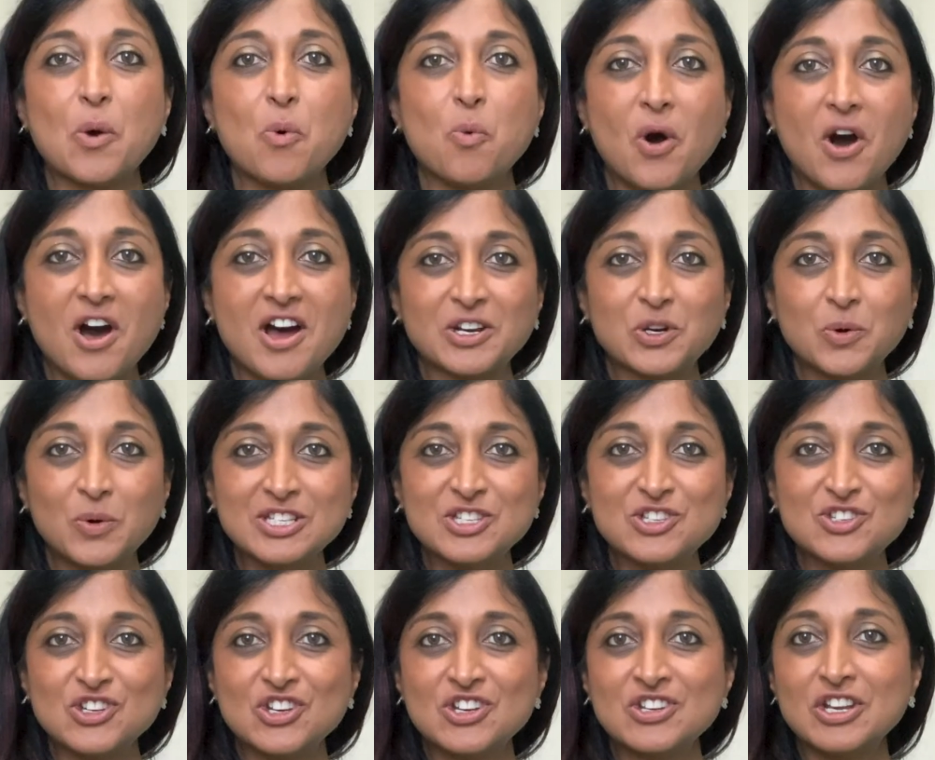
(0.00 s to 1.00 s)
1
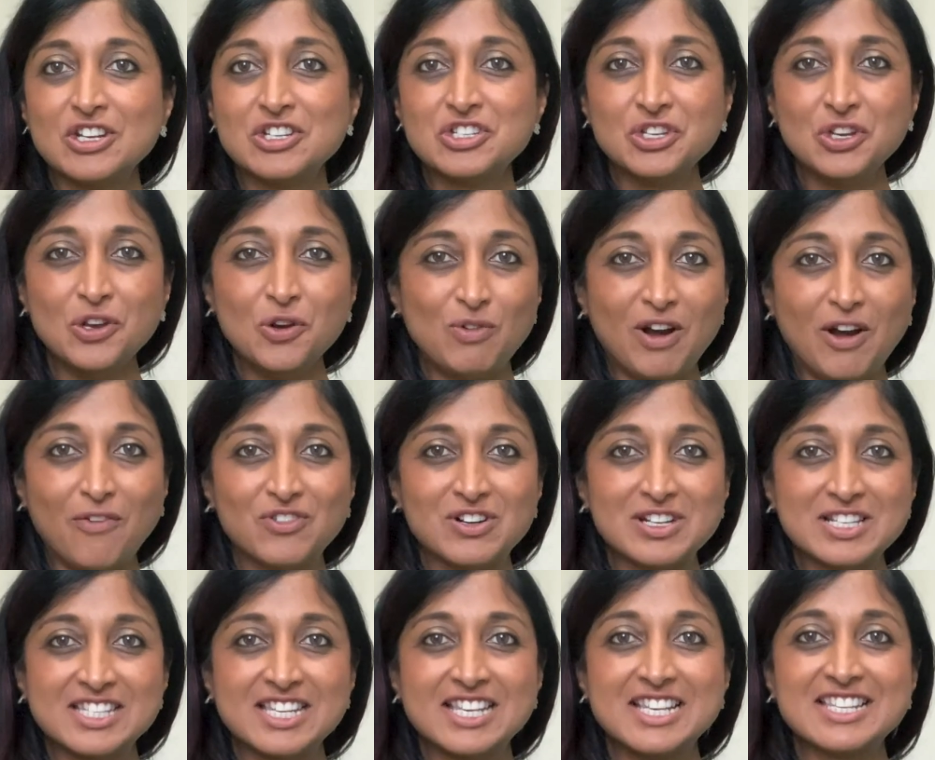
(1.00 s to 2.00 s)
question, 2
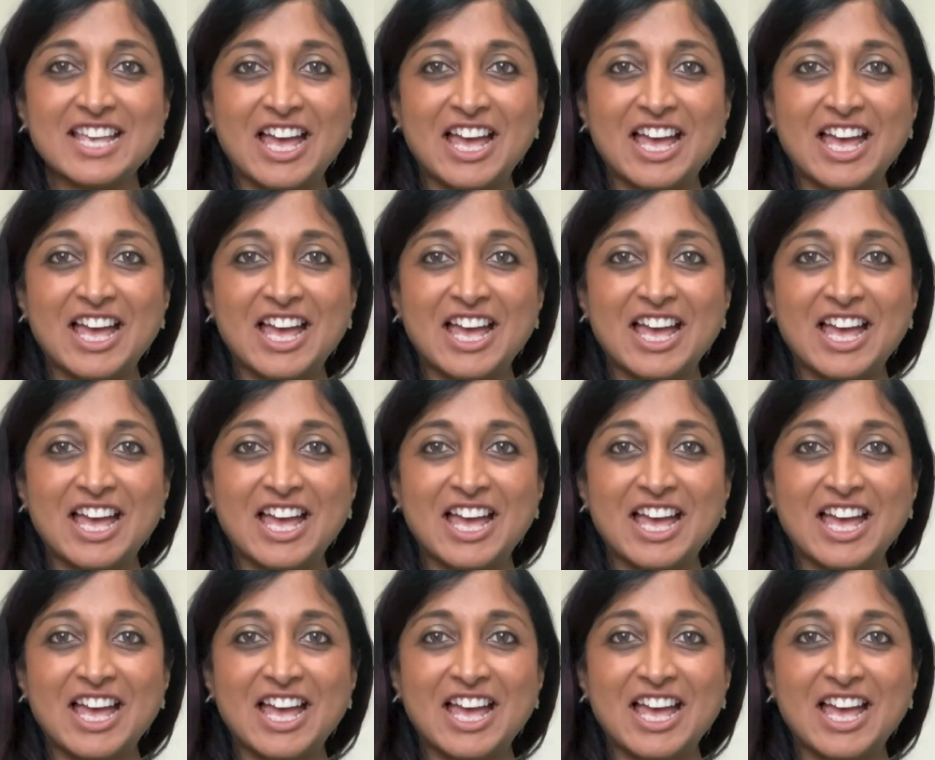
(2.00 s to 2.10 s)
references,